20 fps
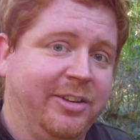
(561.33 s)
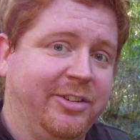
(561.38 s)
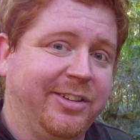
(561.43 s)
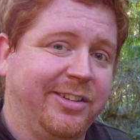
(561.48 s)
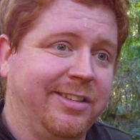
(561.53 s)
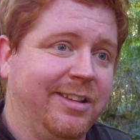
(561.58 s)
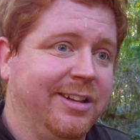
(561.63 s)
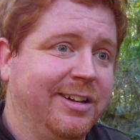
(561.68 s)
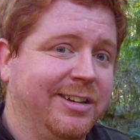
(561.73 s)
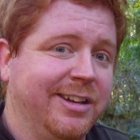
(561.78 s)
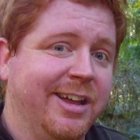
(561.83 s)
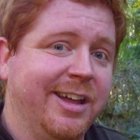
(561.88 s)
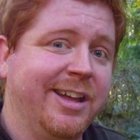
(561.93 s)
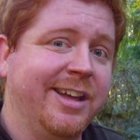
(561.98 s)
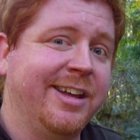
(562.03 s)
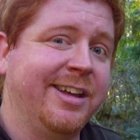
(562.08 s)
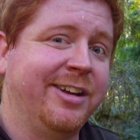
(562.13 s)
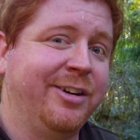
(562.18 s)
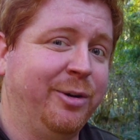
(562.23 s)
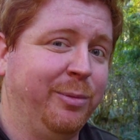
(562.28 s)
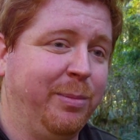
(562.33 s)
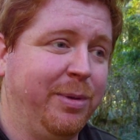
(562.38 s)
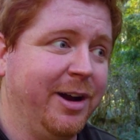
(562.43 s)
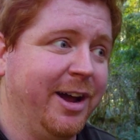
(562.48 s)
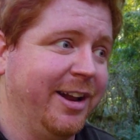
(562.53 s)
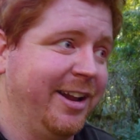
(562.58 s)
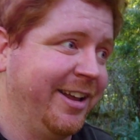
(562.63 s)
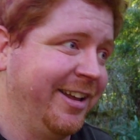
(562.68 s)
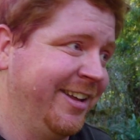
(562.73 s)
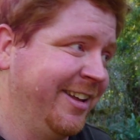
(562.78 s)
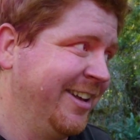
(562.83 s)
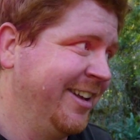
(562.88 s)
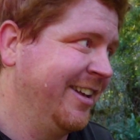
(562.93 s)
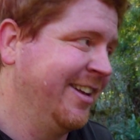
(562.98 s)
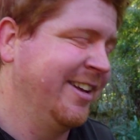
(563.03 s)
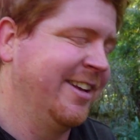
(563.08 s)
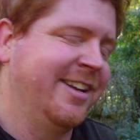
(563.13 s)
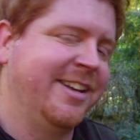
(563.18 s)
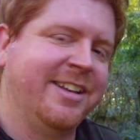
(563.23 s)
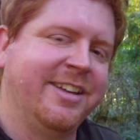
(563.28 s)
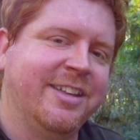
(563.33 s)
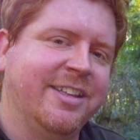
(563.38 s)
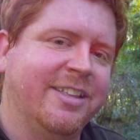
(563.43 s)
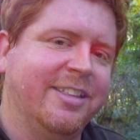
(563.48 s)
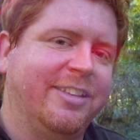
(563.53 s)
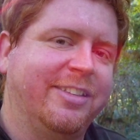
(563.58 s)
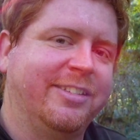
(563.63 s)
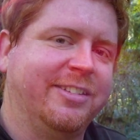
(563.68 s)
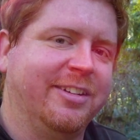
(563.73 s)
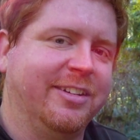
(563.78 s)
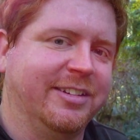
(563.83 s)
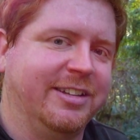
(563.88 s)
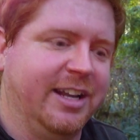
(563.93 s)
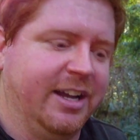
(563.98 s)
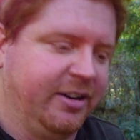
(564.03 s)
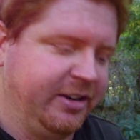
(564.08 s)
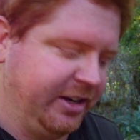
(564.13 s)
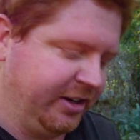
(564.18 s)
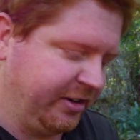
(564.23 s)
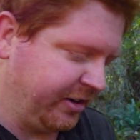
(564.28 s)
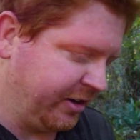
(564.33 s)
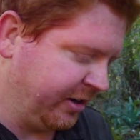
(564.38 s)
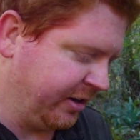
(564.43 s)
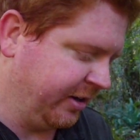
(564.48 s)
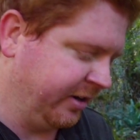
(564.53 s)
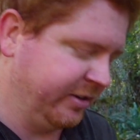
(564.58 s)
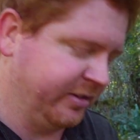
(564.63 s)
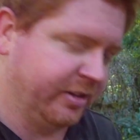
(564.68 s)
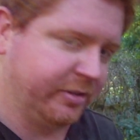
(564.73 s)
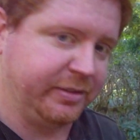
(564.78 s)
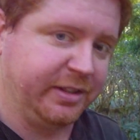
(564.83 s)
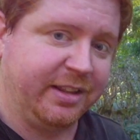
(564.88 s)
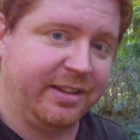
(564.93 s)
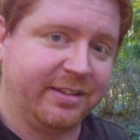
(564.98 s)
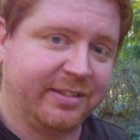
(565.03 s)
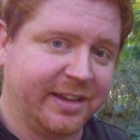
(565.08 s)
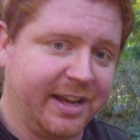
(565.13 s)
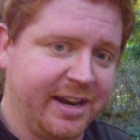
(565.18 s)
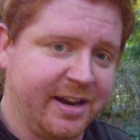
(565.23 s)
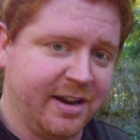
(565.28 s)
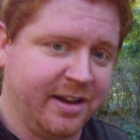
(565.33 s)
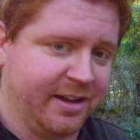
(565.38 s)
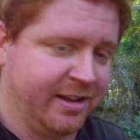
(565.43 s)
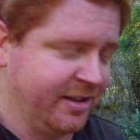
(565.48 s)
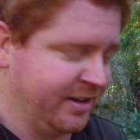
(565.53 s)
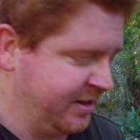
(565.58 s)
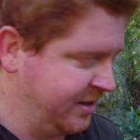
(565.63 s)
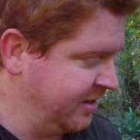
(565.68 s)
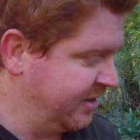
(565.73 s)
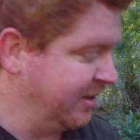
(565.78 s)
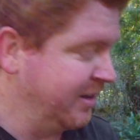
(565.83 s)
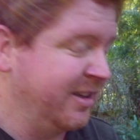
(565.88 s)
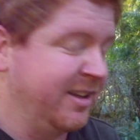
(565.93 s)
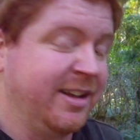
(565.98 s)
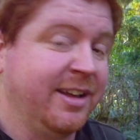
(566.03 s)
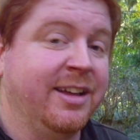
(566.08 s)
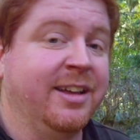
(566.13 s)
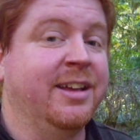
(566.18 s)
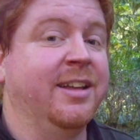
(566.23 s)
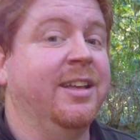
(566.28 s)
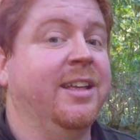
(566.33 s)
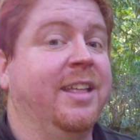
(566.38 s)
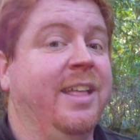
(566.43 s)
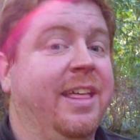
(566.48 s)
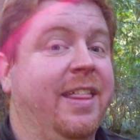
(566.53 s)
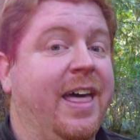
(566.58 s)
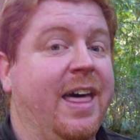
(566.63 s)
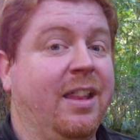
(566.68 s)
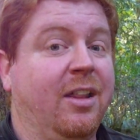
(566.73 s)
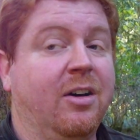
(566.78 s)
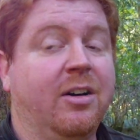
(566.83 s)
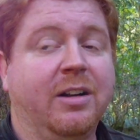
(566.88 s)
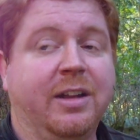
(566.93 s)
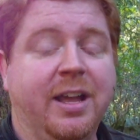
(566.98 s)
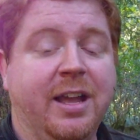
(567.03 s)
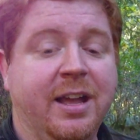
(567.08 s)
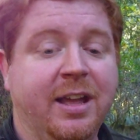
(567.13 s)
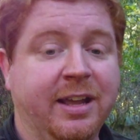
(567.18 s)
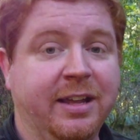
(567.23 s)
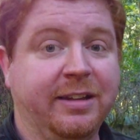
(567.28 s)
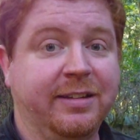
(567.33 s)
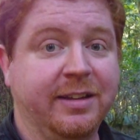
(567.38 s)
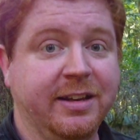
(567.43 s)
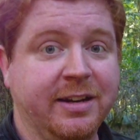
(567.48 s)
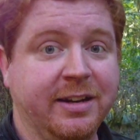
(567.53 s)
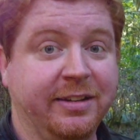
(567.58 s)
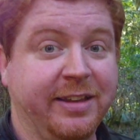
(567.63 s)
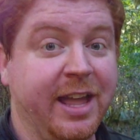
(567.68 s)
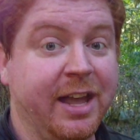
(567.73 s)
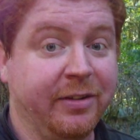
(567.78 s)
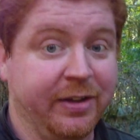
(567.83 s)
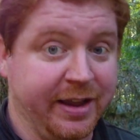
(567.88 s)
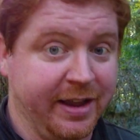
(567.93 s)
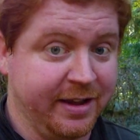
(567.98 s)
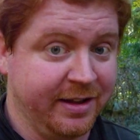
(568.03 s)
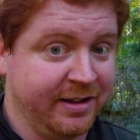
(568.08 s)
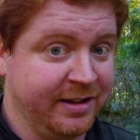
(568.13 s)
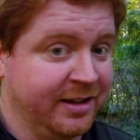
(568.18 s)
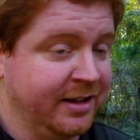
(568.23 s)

I just brought skunk down here to the release site. That log he's in is heavy.